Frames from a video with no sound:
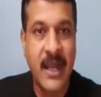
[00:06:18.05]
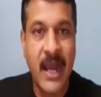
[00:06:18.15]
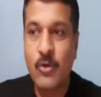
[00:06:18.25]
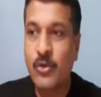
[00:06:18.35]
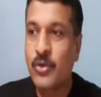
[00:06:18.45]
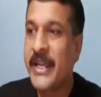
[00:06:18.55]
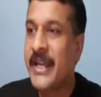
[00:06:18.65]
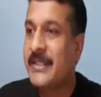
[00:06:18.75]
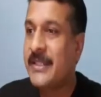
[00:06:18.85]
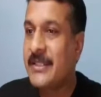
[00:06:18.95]
How to
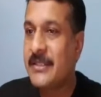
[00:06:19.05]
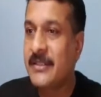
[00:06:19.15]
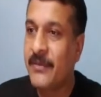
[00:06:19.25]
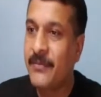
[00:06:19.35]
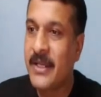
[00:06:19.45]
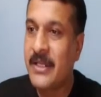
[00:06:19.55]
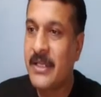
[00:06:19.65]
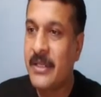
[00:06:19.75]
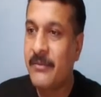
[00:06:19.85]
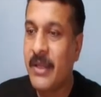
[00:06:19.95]
get this?
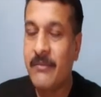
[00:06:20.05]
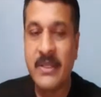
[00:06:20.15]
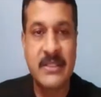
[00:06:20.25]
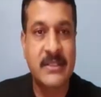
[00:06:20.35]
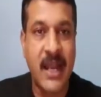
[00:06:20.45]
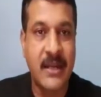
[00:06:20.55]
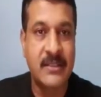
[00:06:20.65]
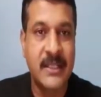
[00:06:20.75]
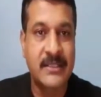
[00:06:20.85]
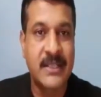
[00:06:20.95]
Definitely when we start
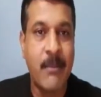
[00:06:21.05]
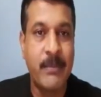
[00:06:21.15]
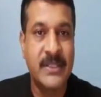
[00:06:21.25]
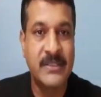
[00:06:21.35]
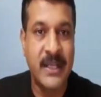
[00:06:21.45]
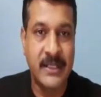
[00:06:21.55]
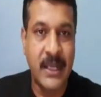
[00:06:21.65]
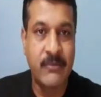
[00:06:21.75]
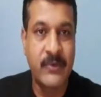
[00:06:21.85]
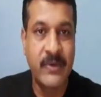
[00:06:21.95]
the examples, that
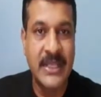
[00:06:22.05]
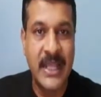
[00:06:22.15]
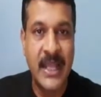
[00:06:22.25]
time we will